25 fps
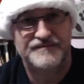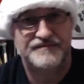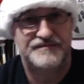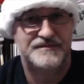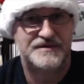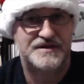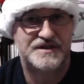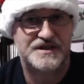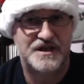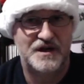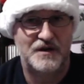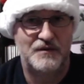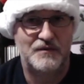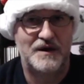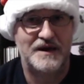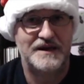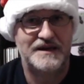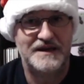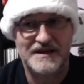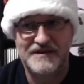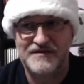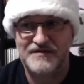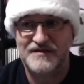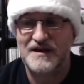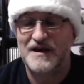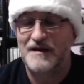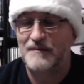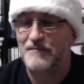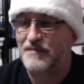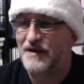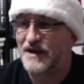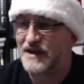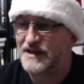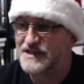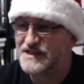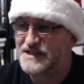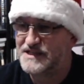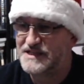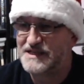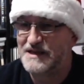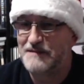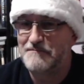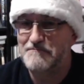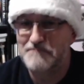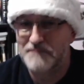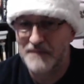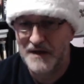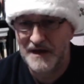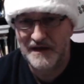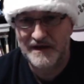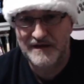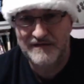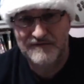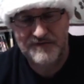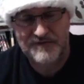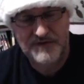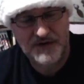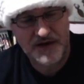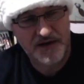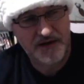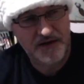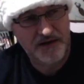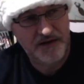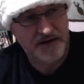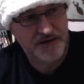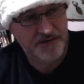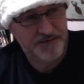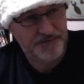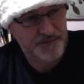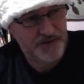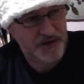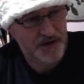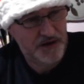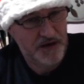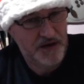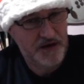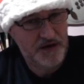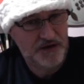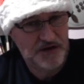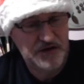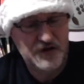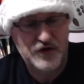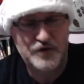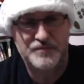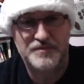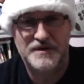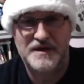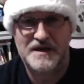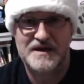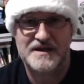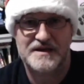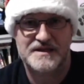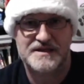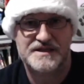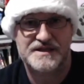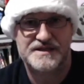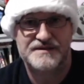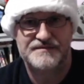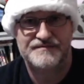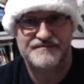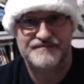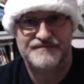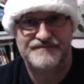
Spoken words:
So I did that, but I sent mine via UPS.